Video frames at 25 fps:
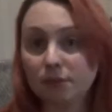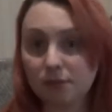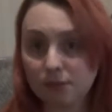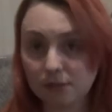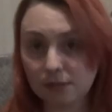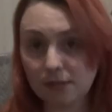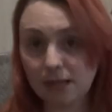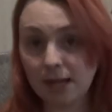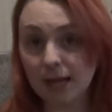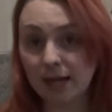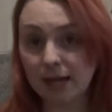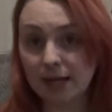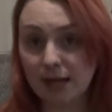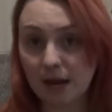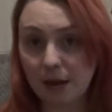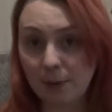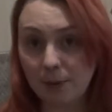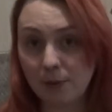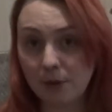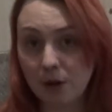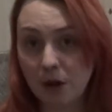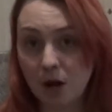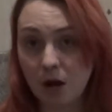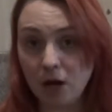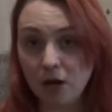take a
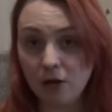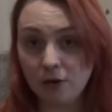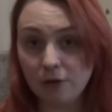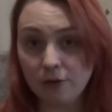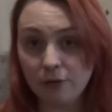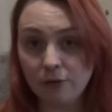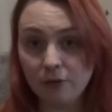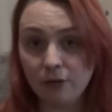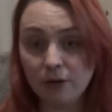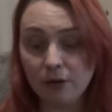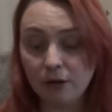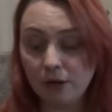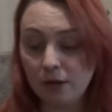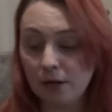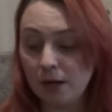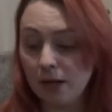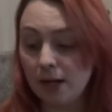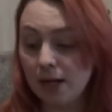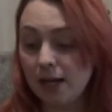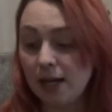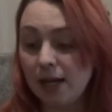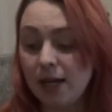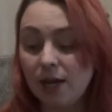nappy off.